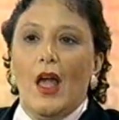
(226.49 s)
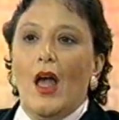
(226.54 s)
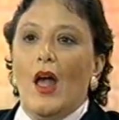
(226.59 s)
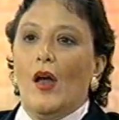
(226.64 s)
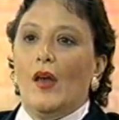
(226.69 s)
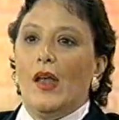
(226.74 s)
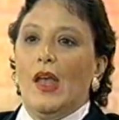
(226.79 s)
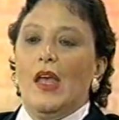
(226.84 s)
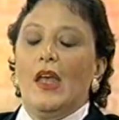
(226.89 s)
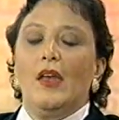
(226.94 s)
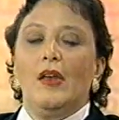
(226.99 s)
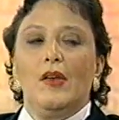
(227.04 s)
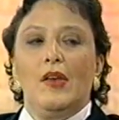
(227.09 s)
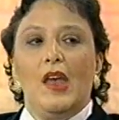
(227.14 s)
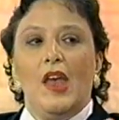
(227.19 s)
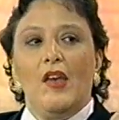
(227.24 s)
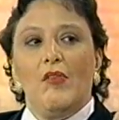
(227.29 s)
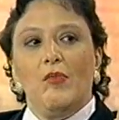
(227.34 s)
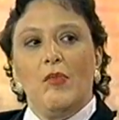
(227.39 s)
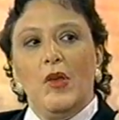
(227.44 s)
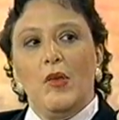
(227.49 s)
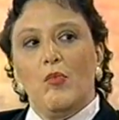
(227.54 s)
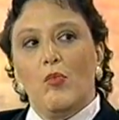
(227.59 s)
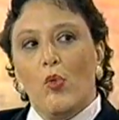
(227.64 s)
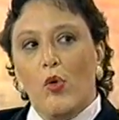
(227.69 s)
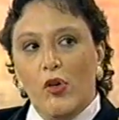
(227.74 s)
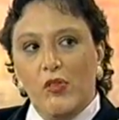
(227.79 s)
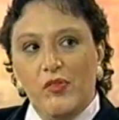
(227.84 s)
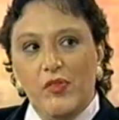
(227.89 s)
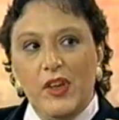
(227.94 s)
Okay, he gave me
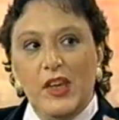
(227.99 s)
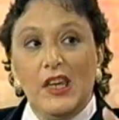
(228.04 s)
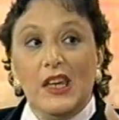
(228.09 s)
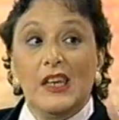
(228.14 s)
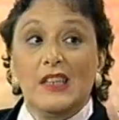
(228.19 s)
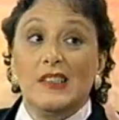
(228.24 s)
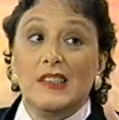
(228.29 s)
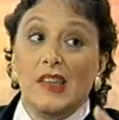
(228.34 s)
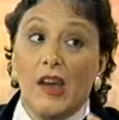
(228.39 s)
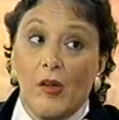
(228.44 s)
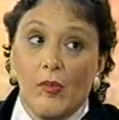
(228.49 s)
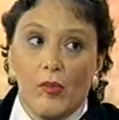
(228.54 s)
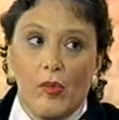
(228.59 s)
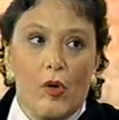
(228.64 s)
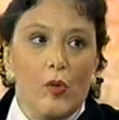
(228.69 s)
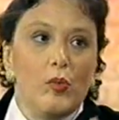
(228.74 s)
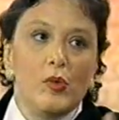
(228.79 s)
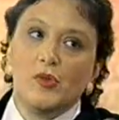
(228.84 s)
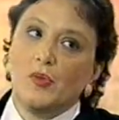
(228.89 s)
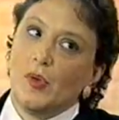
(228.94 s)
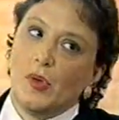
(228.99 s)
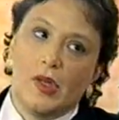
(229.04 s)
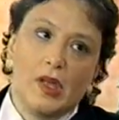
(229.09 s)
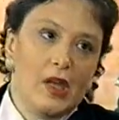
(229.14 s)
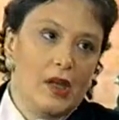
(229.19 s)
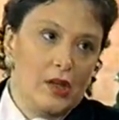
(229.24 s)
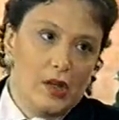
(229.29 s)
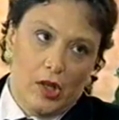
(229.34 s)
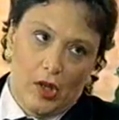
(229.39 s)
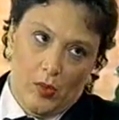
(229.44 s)
morphine and Demerol, which will
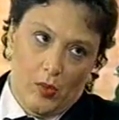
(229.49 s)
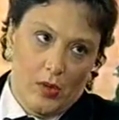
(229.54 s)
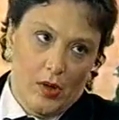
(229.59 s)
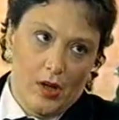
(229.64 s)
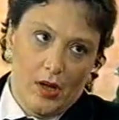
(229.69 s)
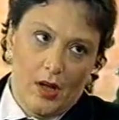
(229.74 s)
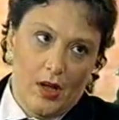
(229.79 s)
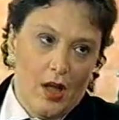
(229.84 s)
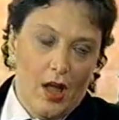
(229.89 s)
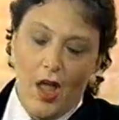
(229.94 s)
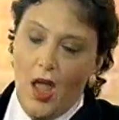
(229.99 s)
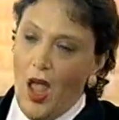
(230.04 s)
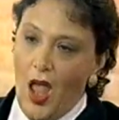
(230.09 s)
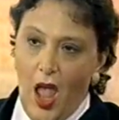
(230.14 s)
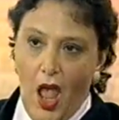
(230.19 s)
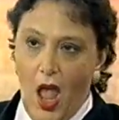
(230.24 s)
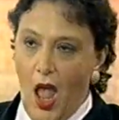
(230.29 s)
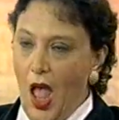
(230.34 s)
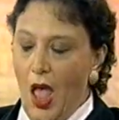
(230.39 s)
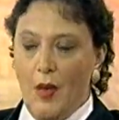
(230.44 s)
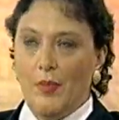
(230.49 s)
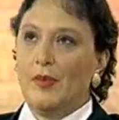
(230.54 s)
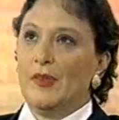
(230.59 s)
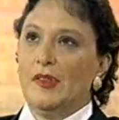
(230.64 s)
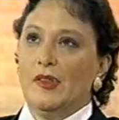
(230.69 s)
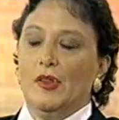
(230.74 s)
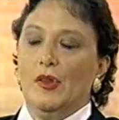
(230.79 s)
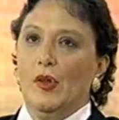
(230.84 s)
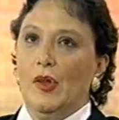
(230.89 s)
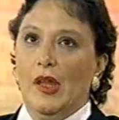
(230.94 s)
kill you.
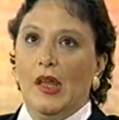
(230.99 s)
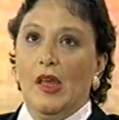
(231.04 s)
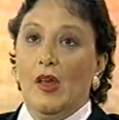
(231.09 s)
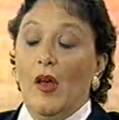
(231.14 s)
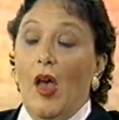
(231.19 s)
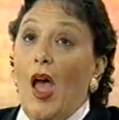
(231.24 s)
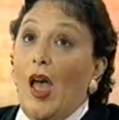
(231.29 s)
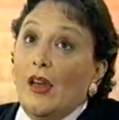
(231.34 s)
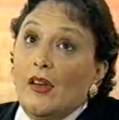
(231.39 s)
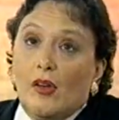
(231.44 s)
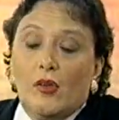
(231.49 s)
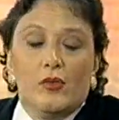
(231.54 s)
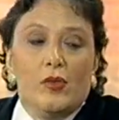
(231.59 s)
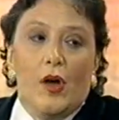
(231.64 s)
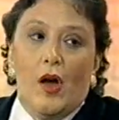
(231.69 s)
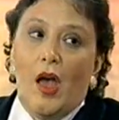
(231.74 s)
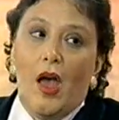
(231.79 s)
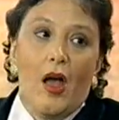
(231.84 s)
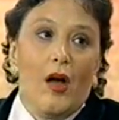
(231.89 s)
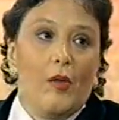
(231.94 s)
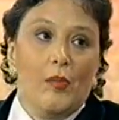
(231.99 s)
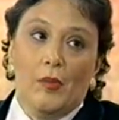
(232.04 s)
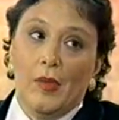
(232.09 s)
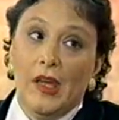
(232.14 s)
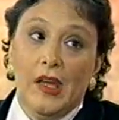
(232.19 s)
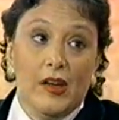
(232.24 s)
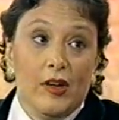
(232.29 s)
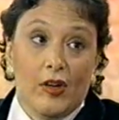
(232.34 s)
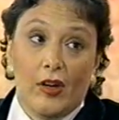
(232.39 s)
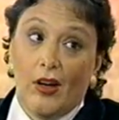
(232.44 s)
Absolutely kill you. I don't know how I'm
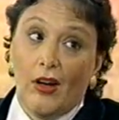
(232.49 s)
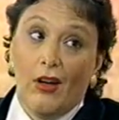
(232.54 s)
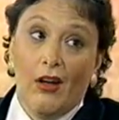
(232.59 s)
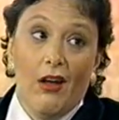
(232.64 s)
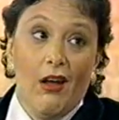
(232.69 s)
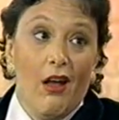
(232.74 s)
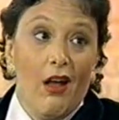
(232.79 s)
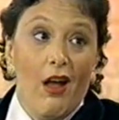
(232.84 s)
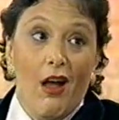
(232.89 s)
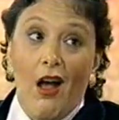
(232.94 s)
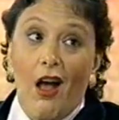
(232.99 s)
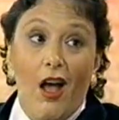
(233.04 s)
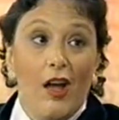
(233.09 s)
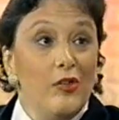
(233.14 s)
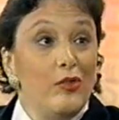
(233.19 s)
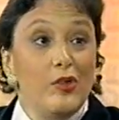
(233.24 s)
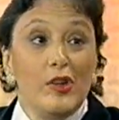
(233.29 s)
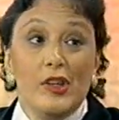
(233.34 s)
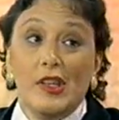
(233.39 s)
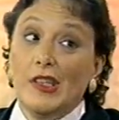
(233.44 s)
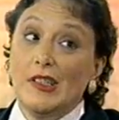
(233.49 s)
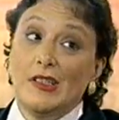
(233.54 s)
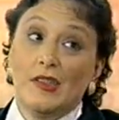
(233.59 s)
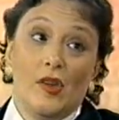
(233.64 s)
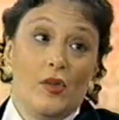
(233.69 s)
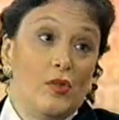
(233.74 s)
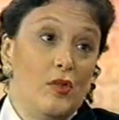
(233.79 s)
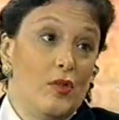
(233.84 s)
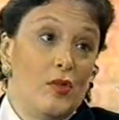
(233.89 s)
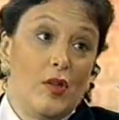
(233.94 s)
here. I really
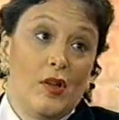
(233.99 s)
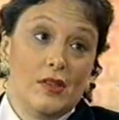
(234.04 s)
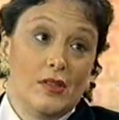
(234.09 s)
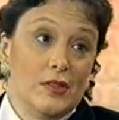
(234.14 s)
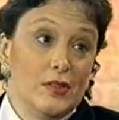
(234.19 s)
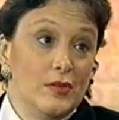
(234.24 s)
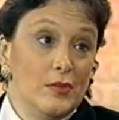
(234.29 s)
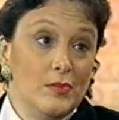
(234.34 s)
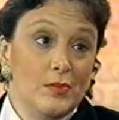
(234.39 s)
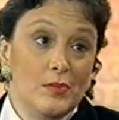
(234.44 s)
don't, Father.